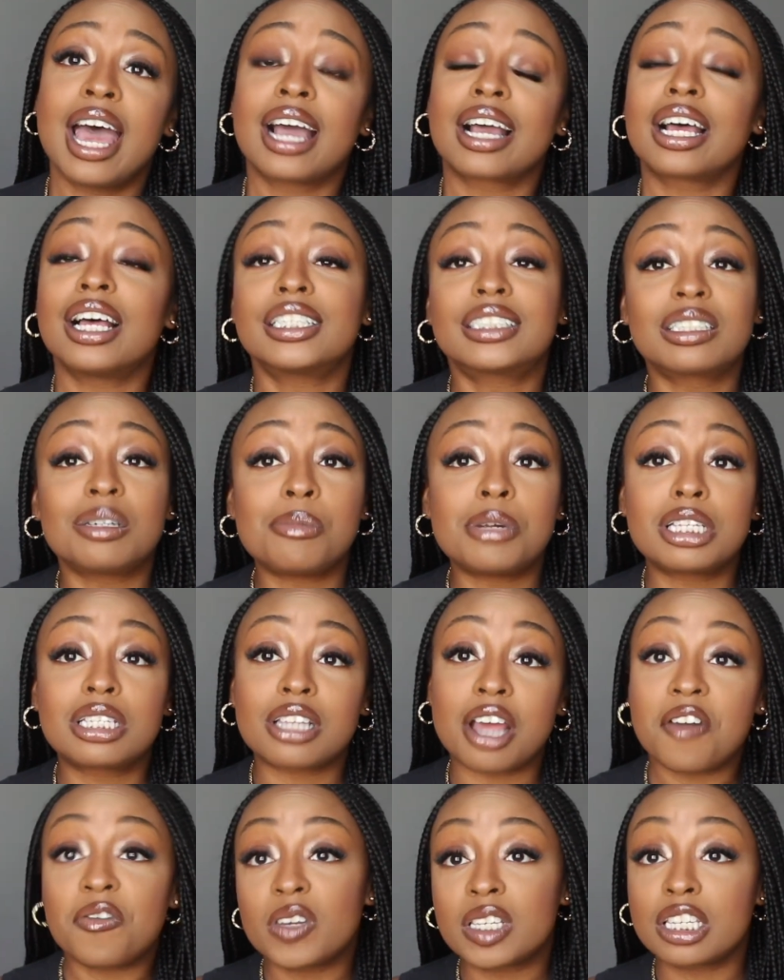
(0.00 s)
Customer
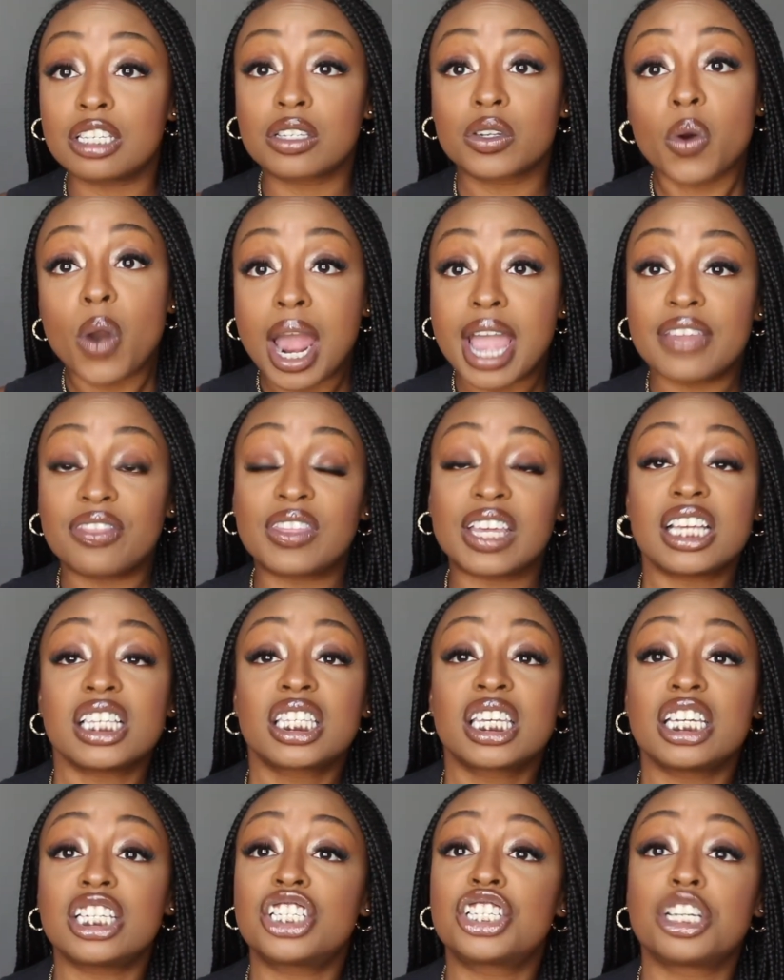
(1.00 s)
service is great,
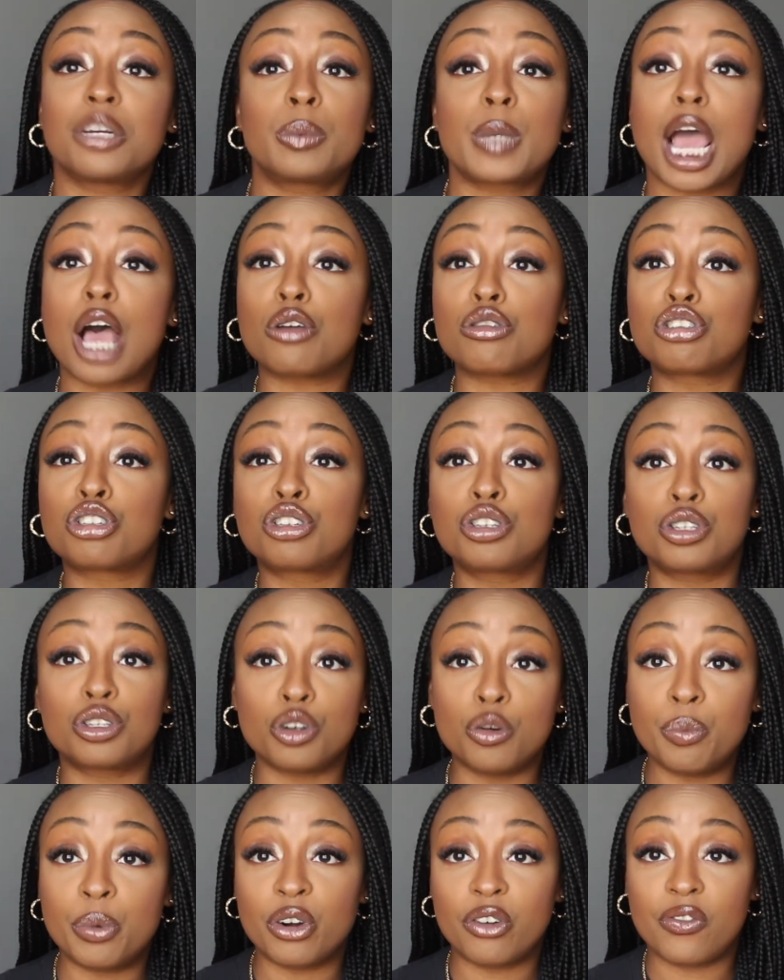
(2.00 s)
things get shipped out
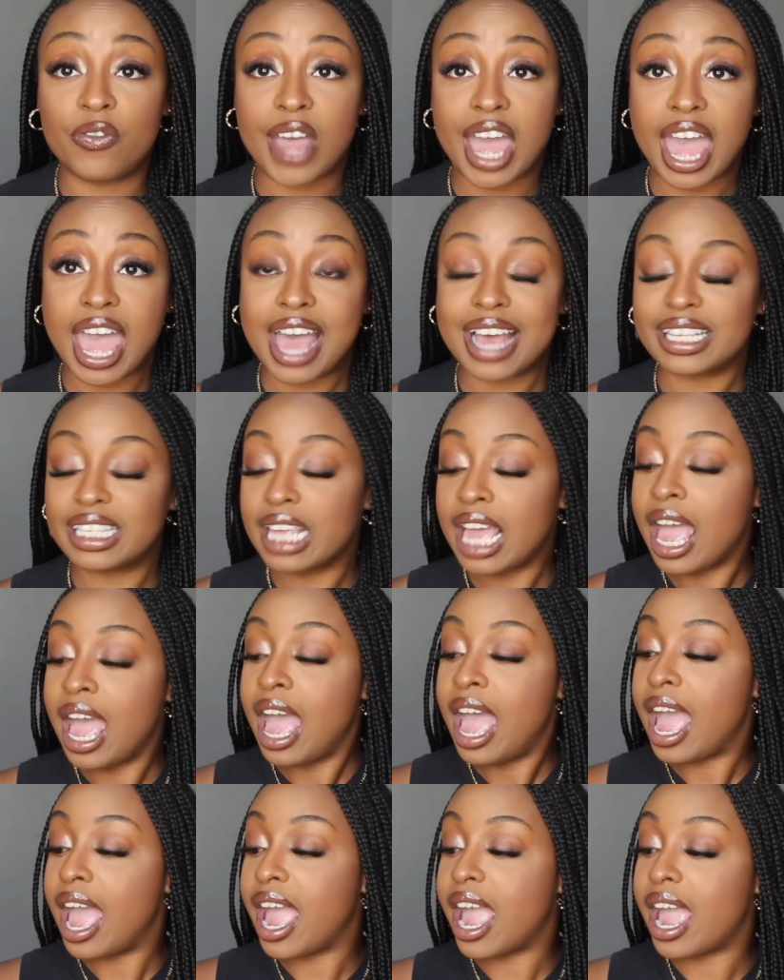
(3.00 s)
super fast,
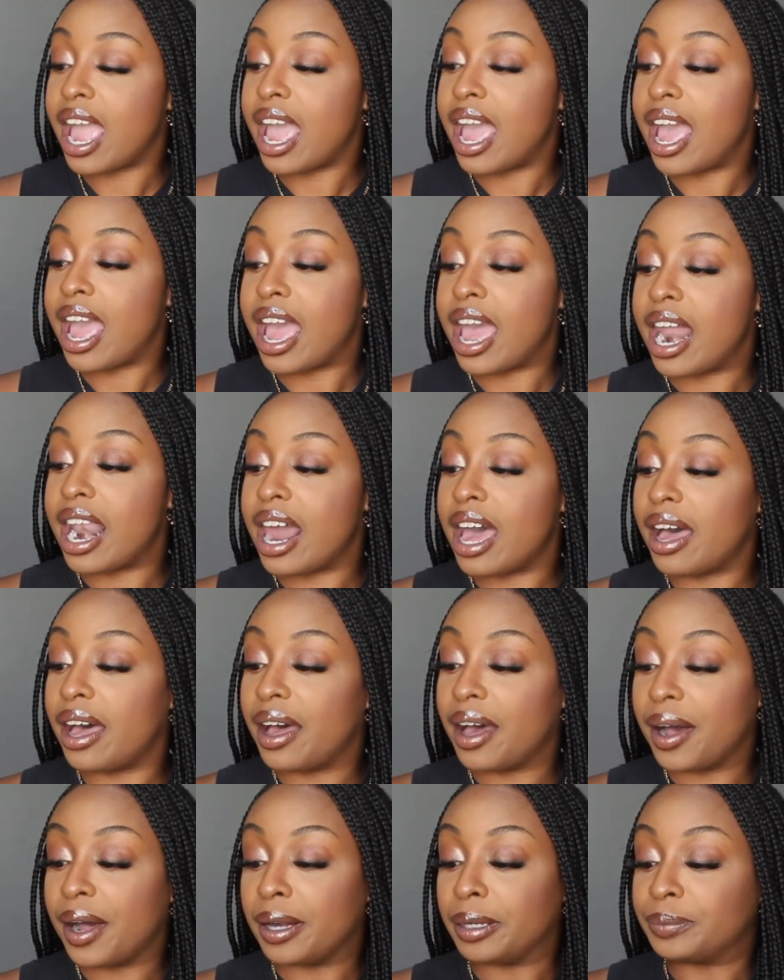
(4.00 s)
and
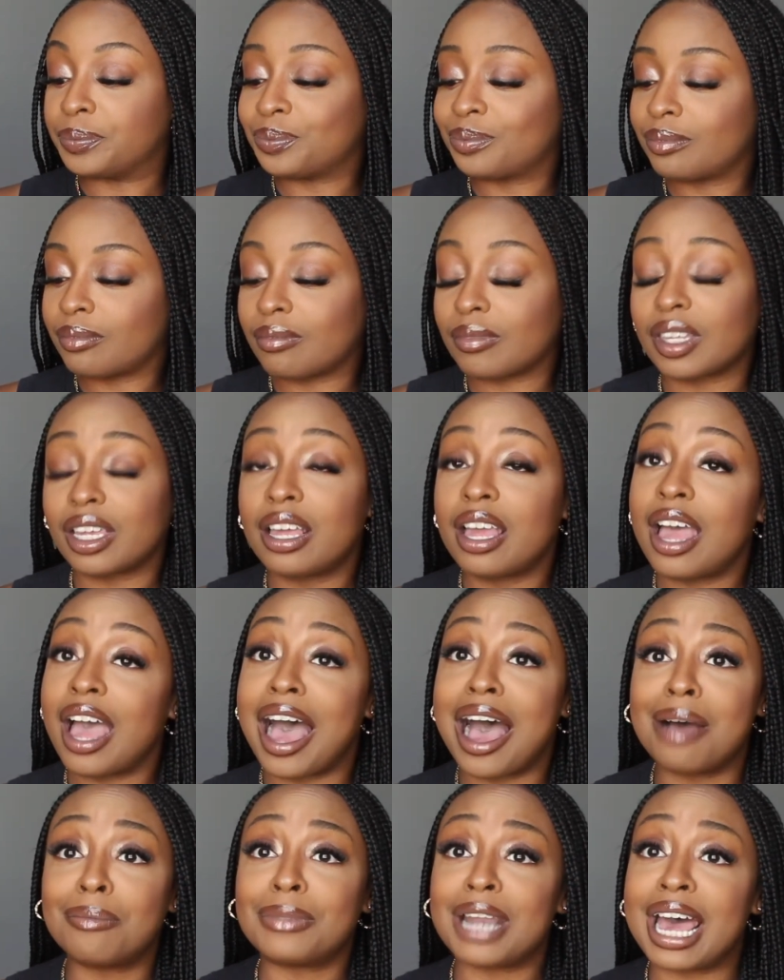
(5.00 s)

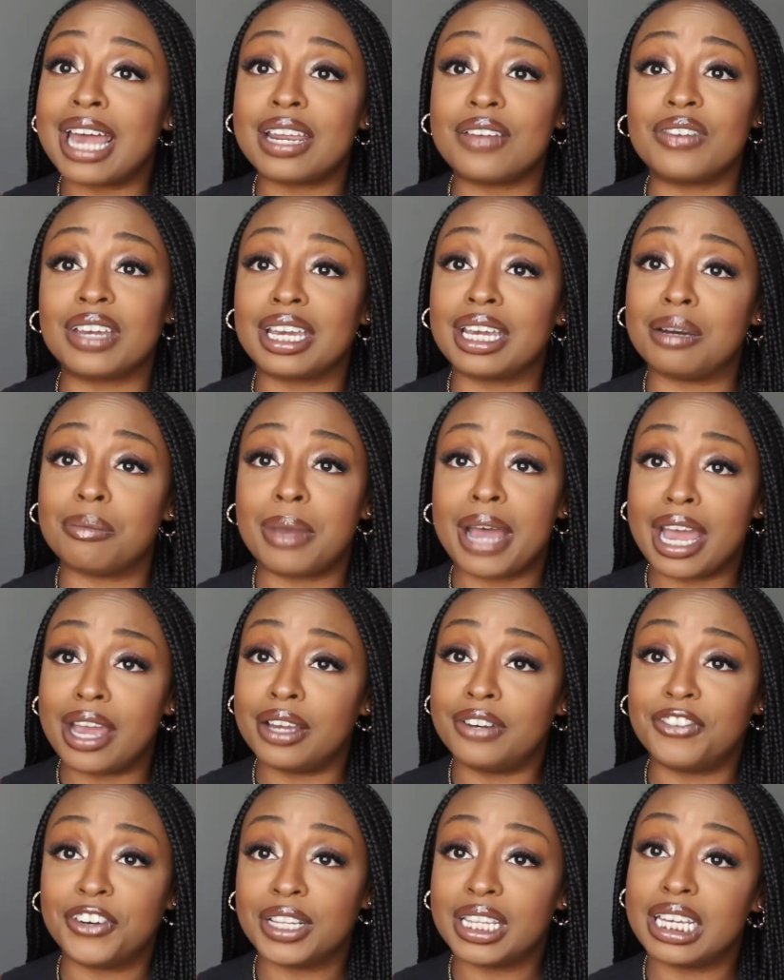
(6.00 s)
I'm not even getting
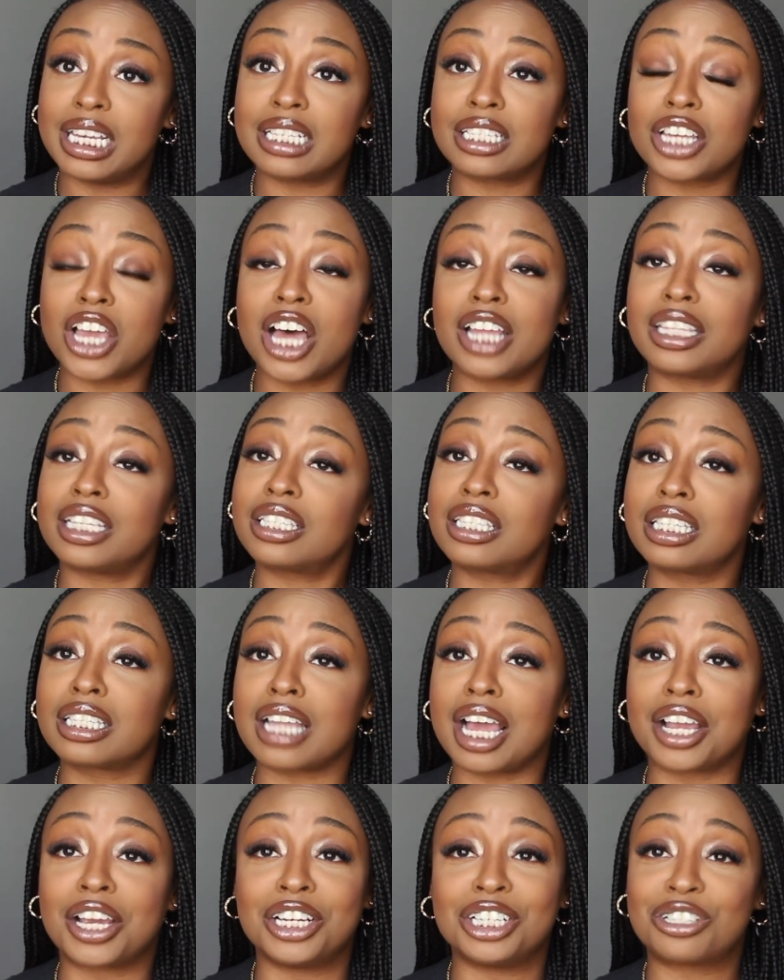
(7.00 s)
paid for this, y'all. This is
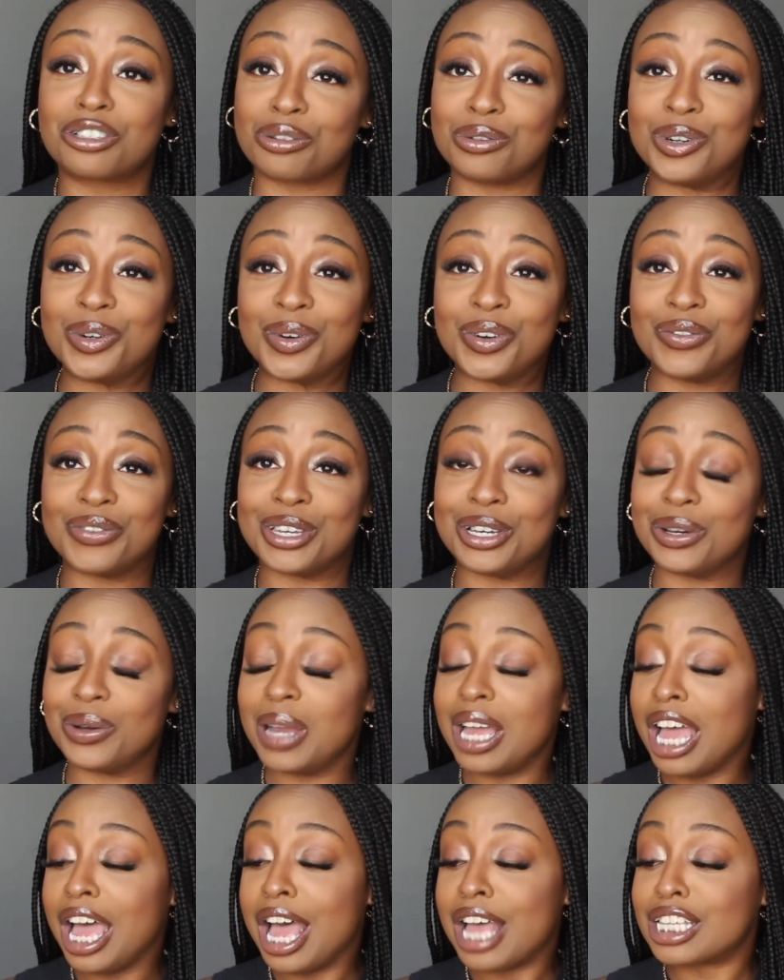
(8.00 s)
like a true
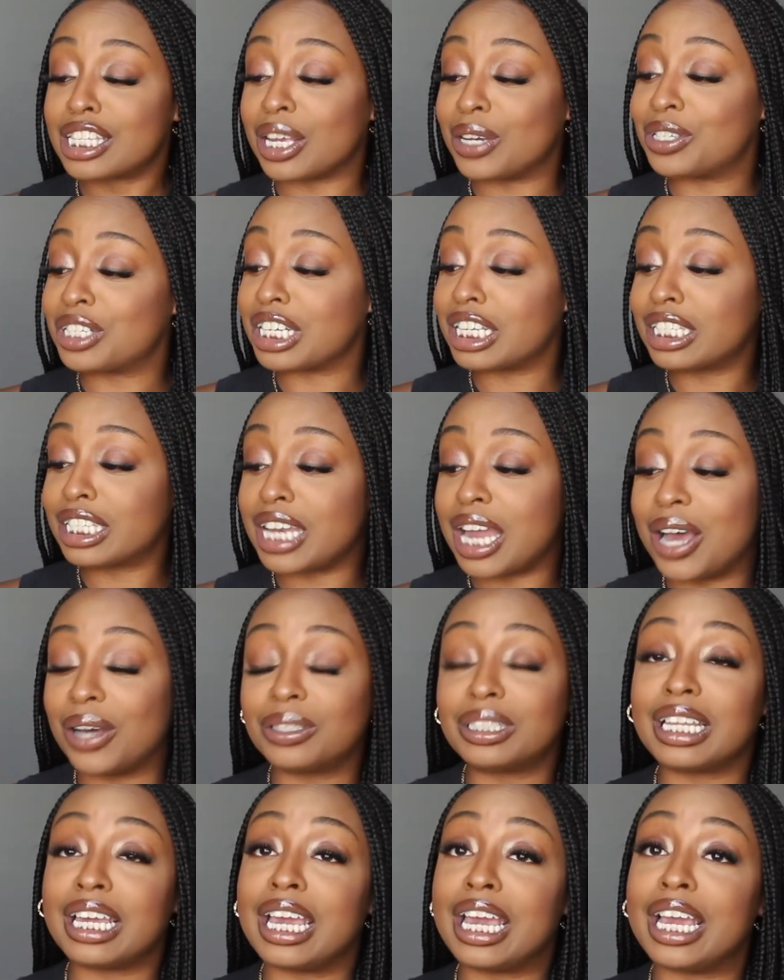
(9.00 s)
review. So just
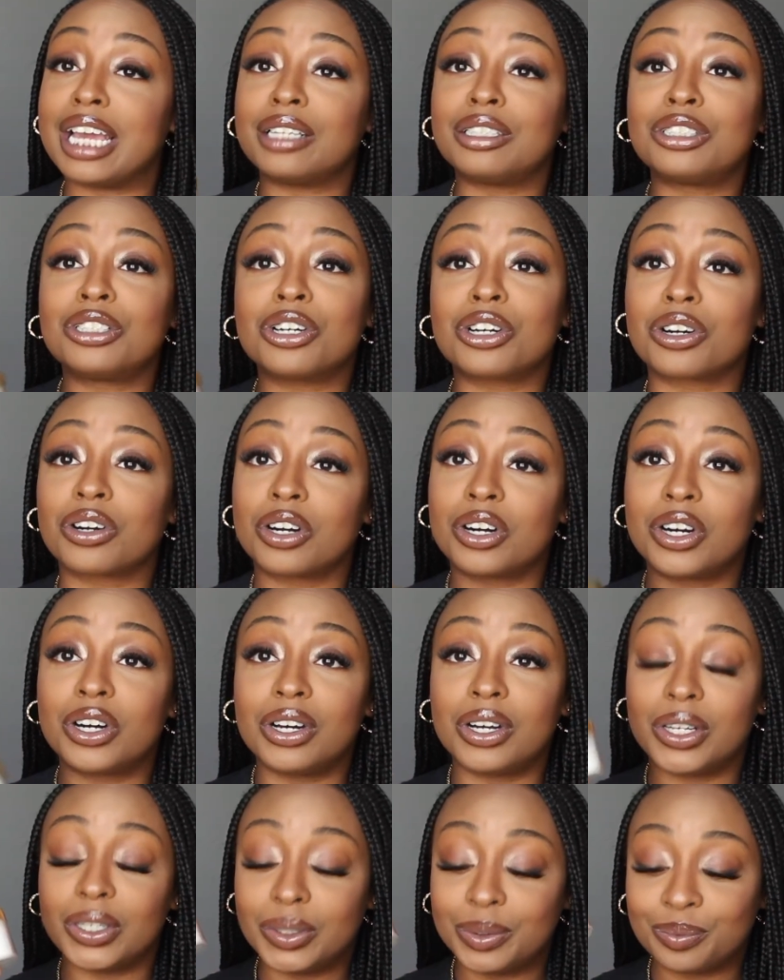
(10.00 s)
know that your
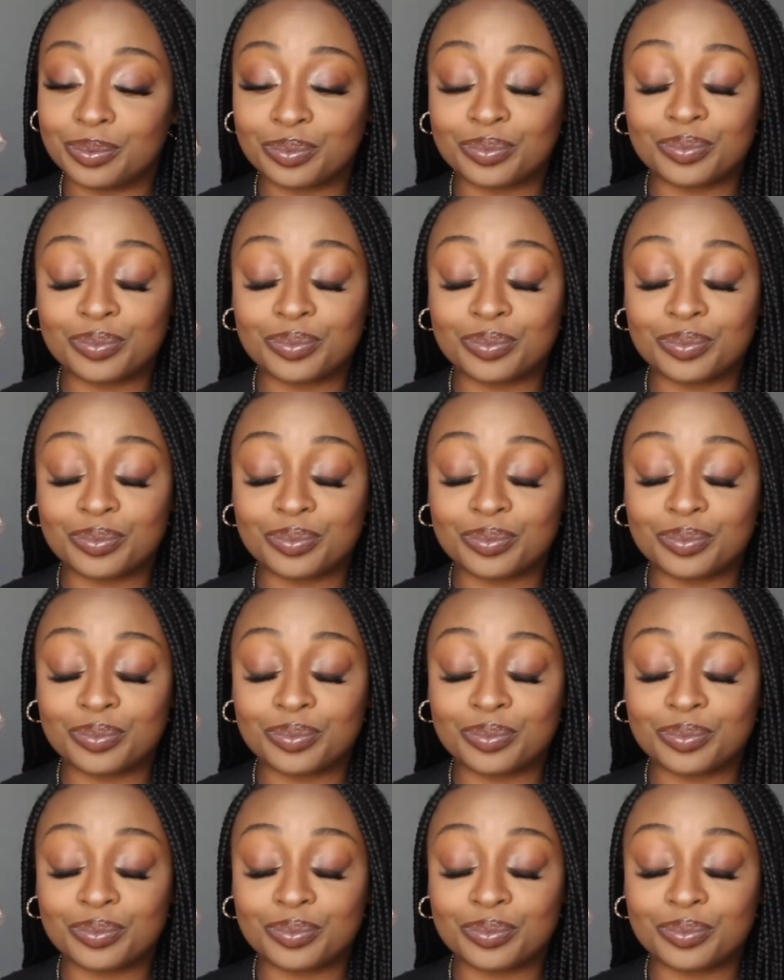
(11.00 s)
girl,